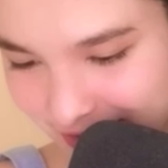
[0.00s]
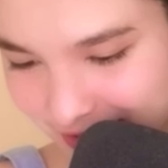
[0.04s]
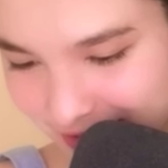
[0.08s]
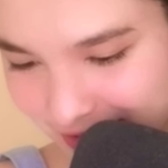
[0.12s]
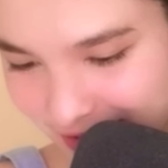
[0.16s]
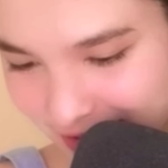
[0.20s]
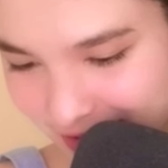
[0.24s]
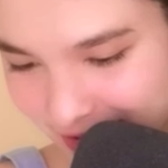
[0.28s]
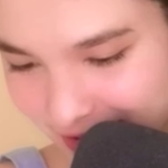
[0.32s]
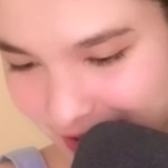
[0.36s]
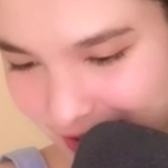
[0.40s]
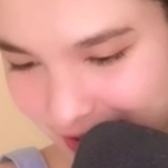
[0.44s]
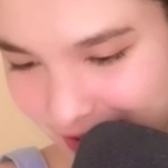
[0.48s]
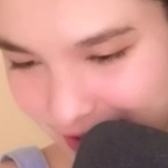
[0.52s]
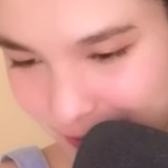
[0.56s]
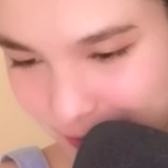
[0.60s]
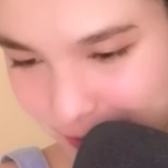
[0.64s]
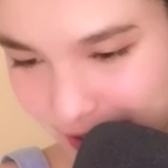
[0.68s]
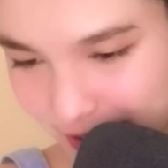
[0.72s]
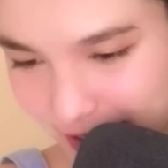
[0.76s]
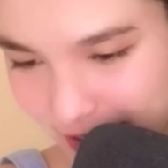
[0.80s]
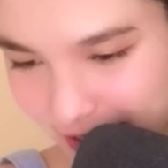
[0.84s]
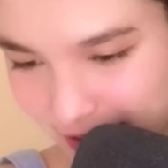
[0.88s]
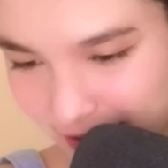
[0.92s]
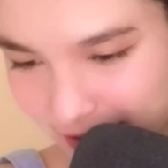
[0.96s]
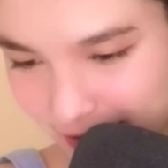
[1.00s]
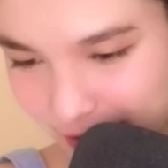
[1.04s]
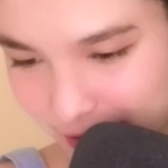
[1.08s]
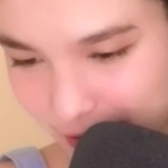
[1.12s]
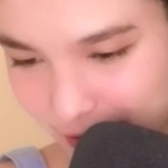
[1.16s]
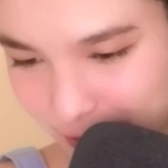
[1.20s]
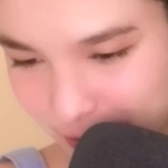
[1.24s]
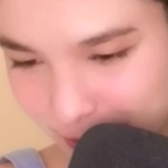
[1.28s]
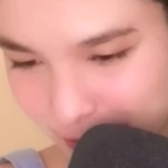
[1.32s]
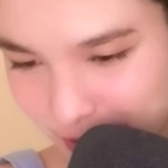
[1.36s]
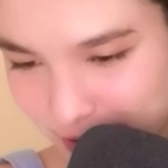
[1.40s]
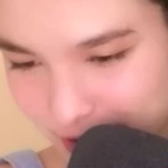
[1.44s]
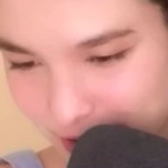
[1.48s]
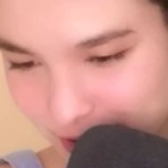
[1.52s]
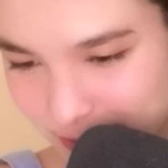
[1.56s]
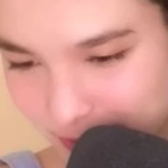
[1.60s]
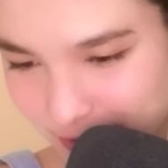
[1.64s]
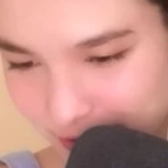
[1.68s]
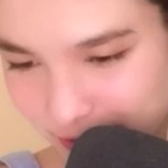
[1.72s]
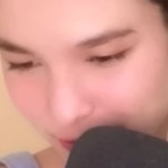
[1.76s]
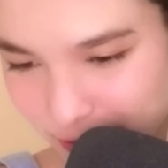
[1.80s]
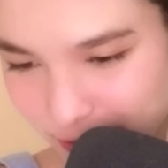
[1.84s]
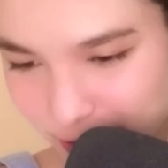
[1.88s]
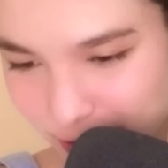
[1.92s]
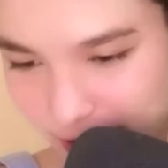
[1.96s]
Is this the one that I used
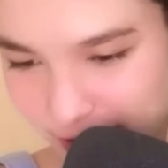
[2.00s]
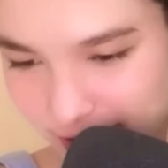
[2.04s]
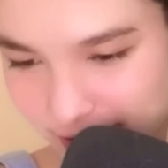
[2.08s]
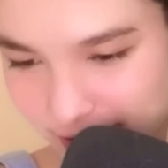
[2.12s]
before?